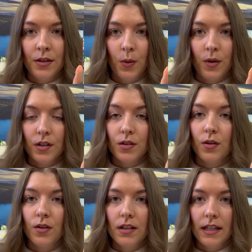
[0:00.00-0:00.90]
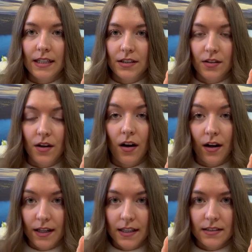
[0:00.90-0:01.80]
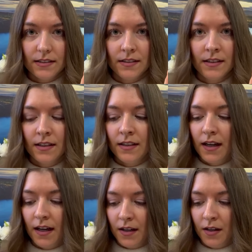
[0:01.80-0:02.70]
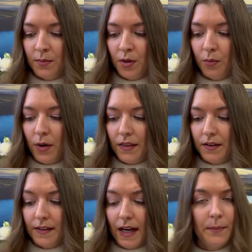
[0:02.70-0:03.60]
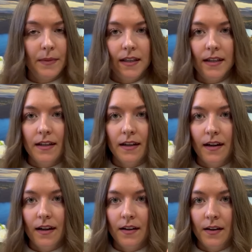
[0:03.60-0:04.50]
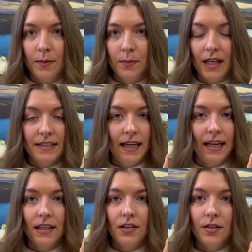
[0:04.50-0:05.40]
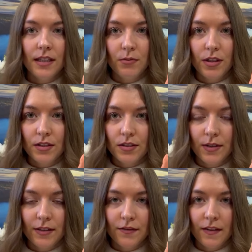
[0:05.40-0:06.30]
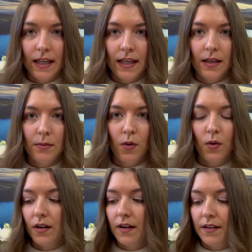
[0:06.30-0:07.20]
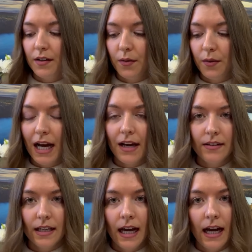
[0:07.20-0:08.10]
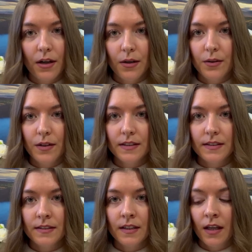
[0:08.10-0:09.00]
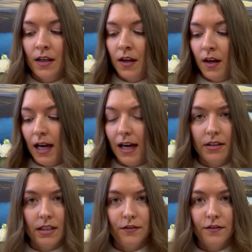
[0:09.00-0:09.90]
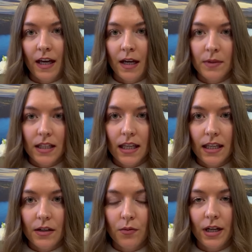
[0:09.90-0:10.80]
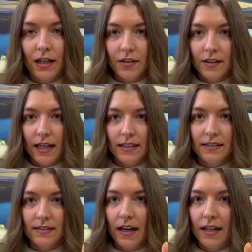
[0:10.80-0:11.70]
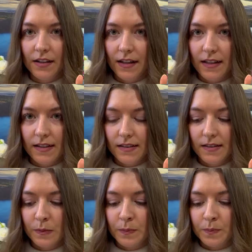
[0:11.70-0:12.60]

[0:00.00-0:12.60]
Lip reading: or a goal in your heart, whether that be attaining union with your twin flame or, you know, having a house, having a family, whatever that desire is,